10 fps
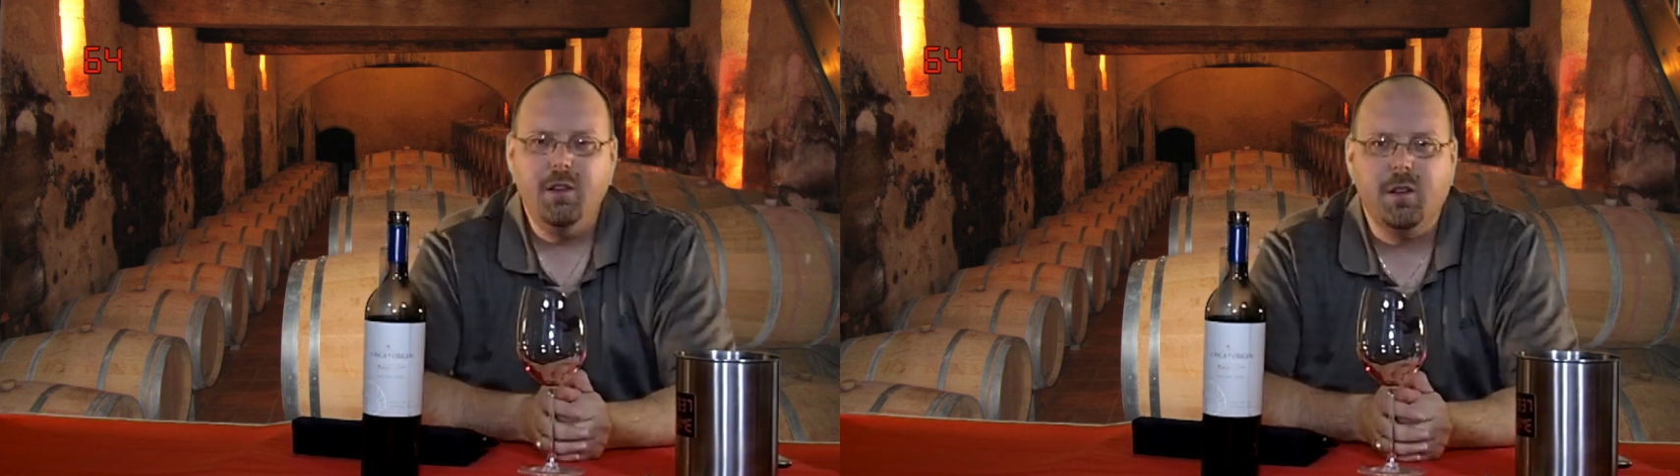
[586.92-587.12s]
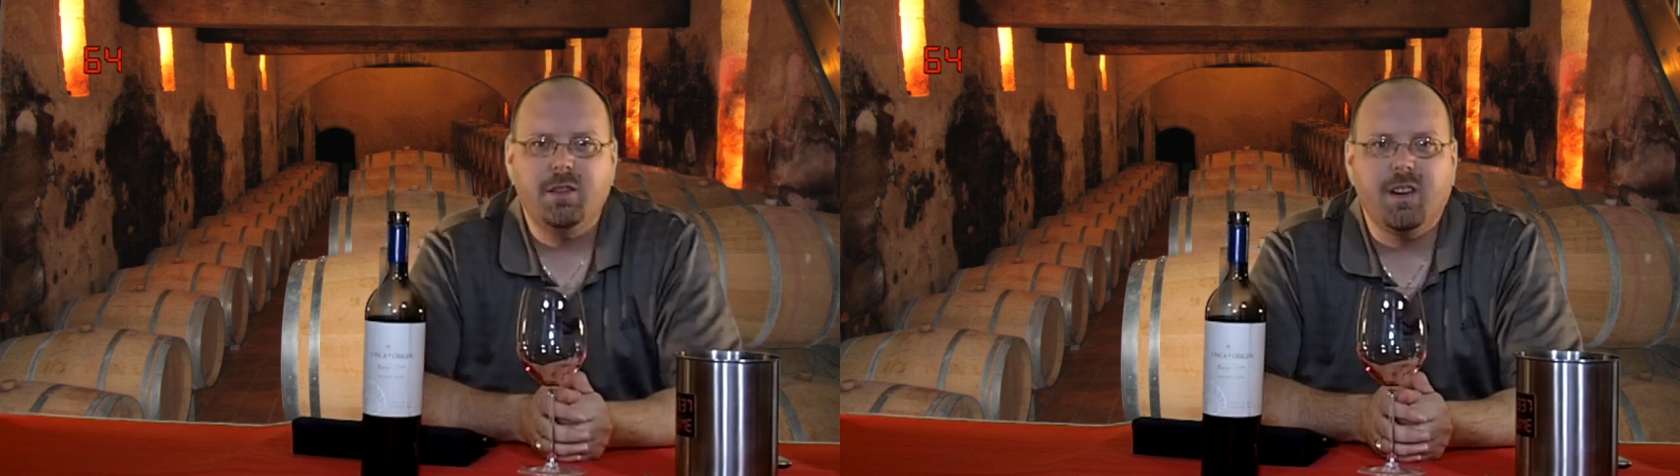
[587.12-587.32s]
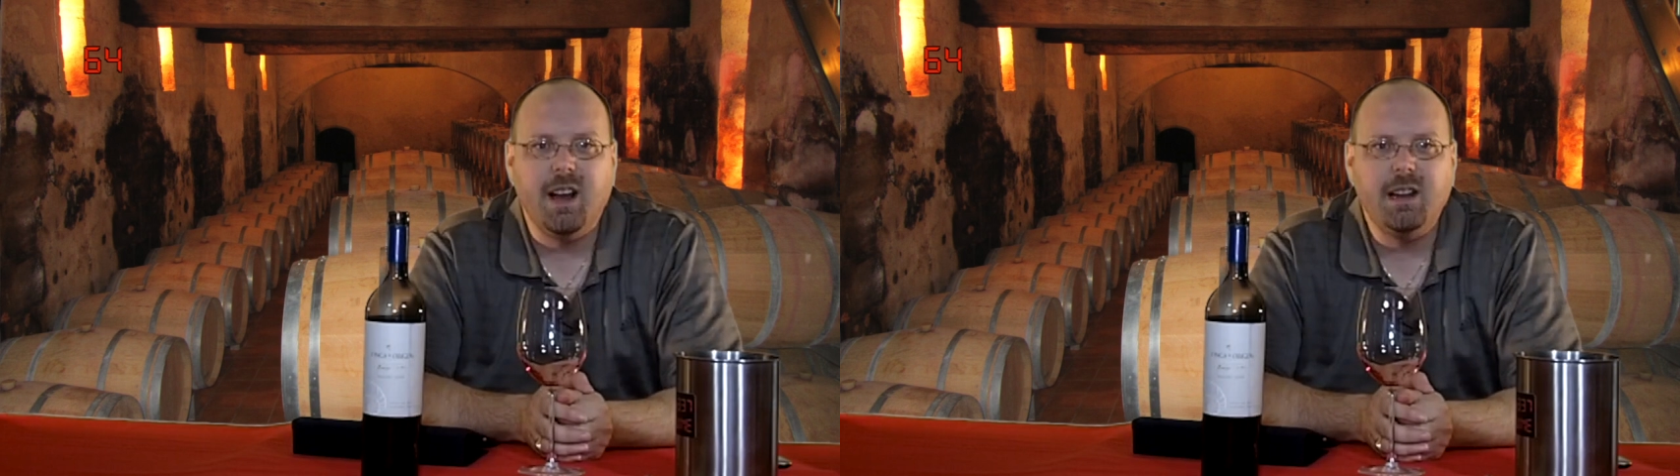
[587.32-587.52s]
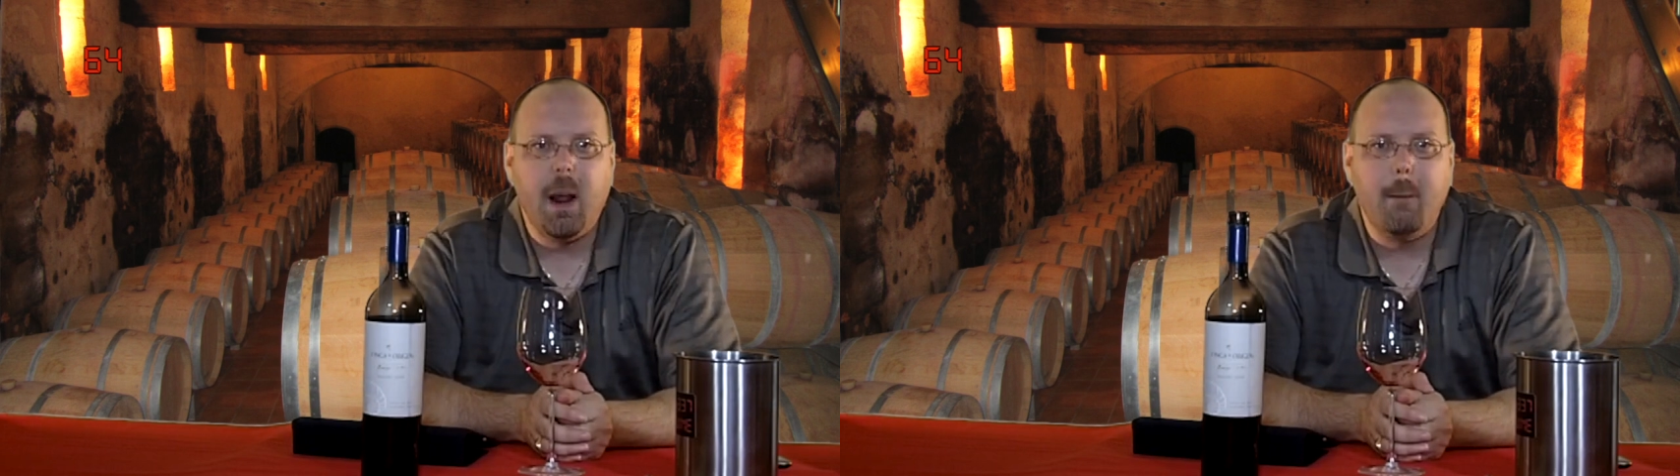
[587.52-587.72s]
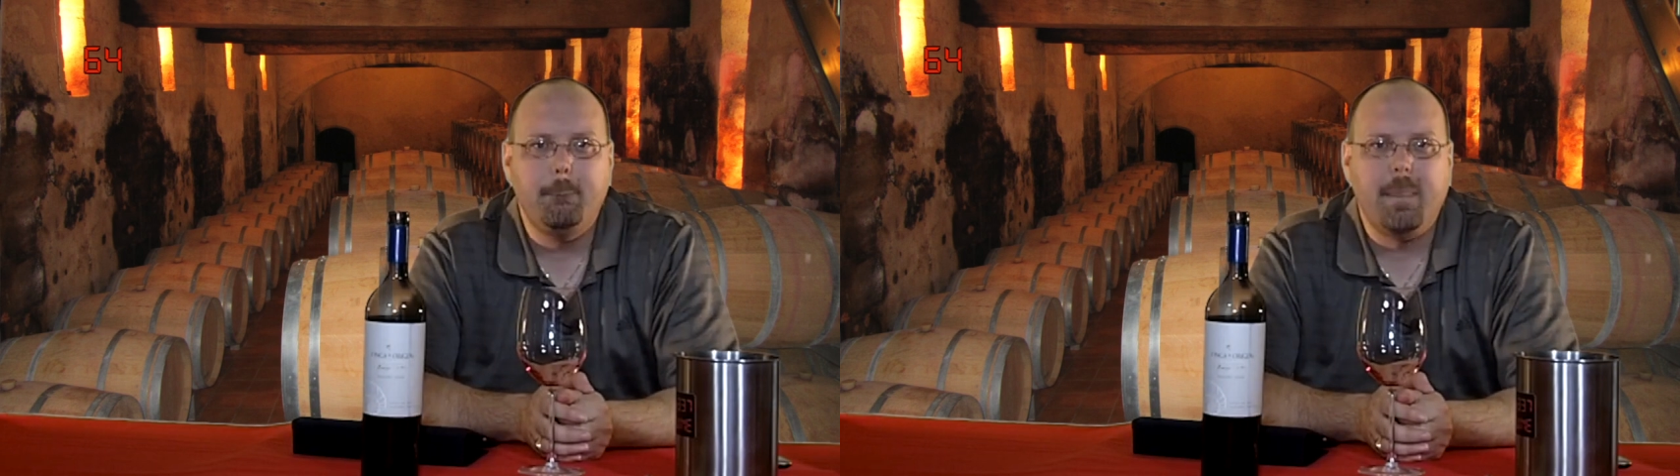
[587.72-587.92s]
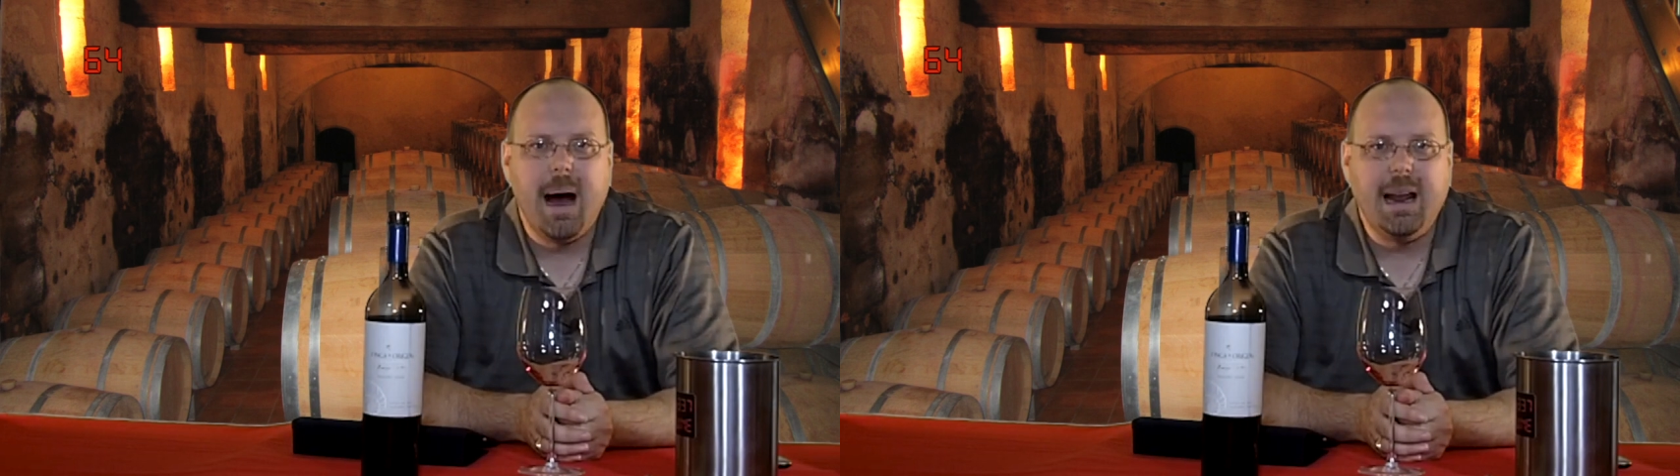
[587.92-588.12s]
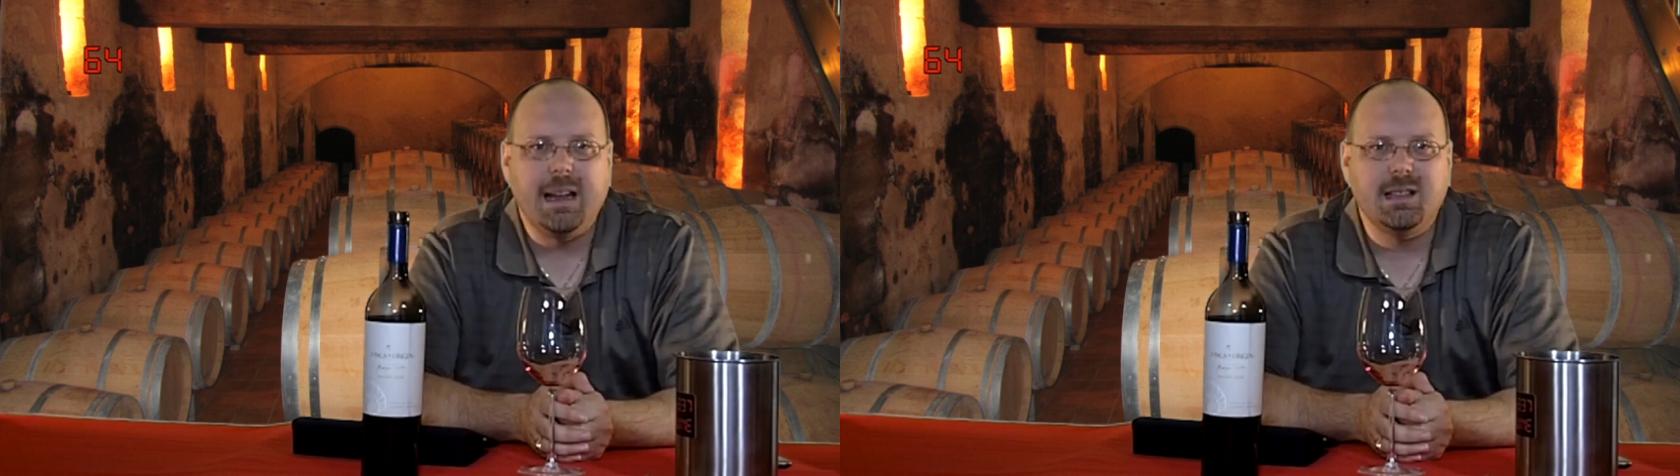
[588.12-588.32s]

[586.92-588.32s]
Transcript: If you can find it, buy